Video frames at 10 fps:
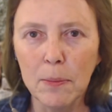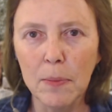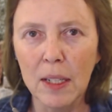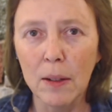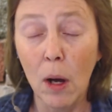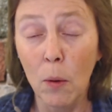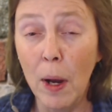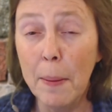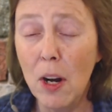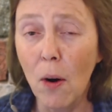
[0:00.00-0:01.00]

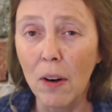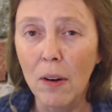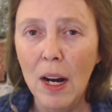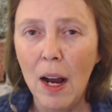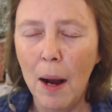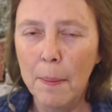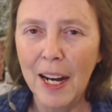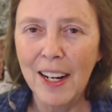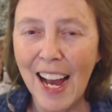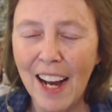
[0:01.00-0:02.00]
webinar
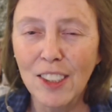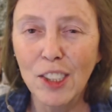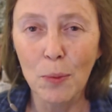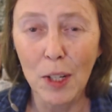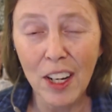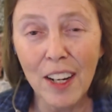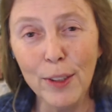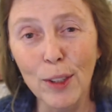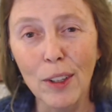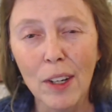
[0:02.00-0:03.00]
about how to
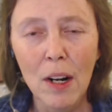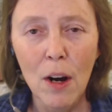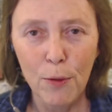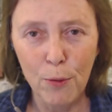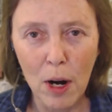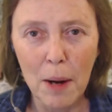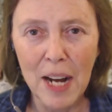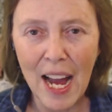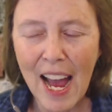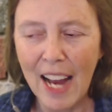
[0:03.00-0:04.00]
recover from a
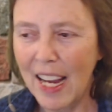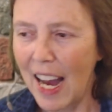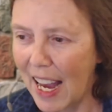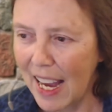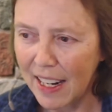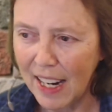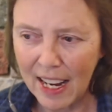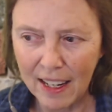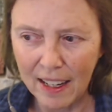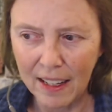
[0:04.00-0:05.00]
hack. I had
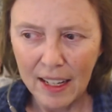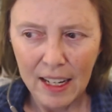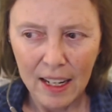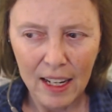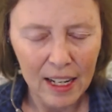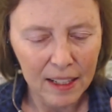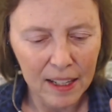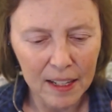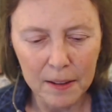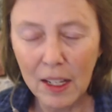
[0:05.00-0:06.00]
a
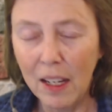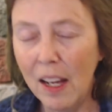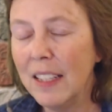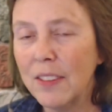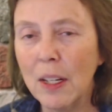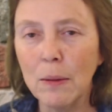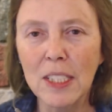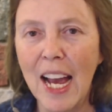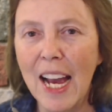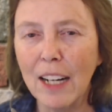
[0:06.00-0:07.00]
client that was
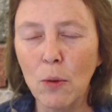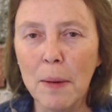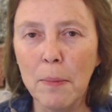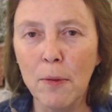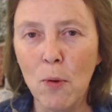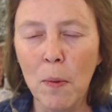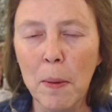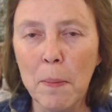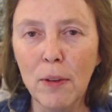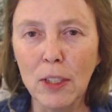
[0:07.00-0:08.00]
hacked right before we
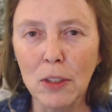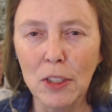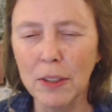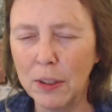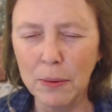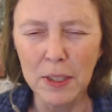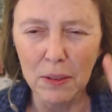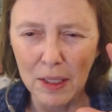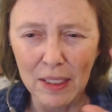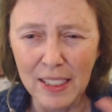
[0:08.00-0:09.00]
moved her to. She was
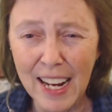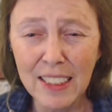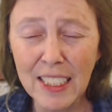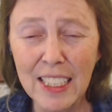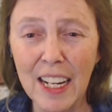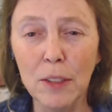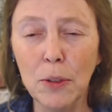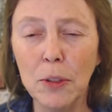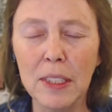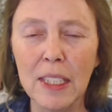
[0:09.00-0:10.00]
on a nasty
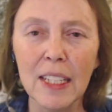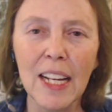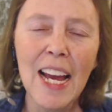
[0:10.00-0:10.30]
host thing,